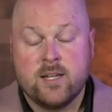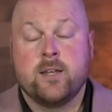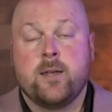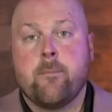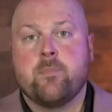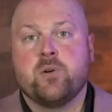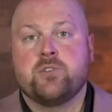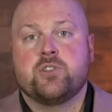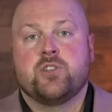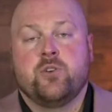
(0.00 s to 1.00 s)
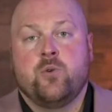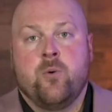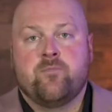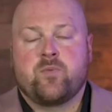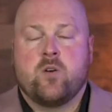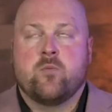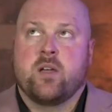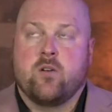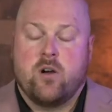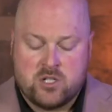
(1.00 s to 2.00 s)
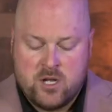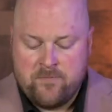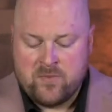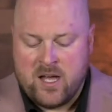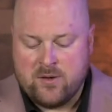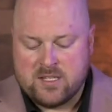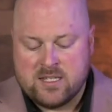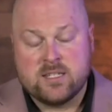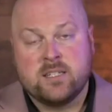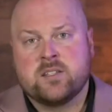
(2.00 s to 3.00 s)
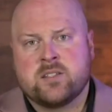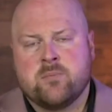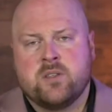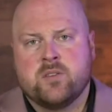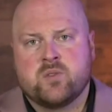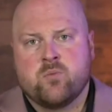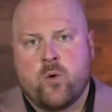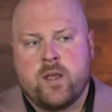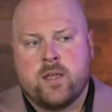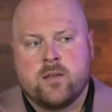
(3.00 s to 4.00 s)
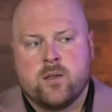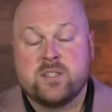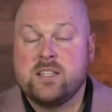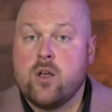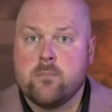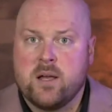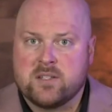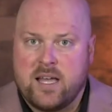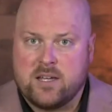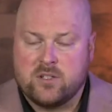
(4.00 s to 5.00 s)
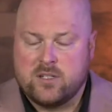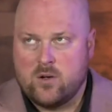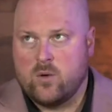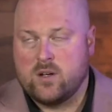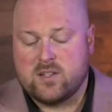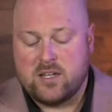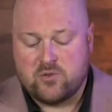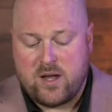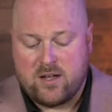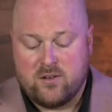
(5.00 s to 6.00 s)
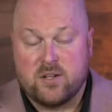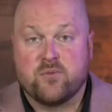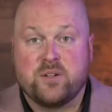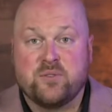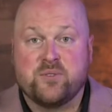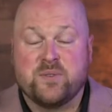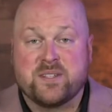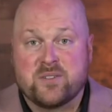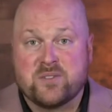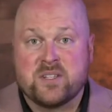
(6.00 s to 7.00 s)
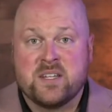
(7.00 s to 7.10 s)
Number 2. Oh my gosh. I was listening to something this morning. It was Elon Musk, actually, and I don't want to sidetrack on different influencers.